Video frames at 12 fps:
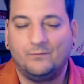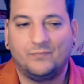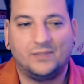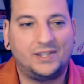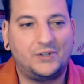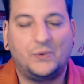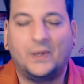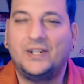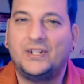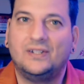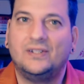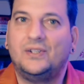
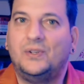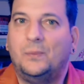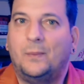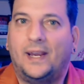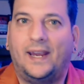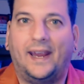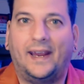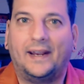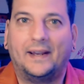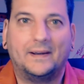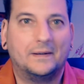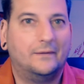situations, you may
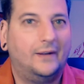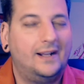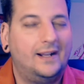have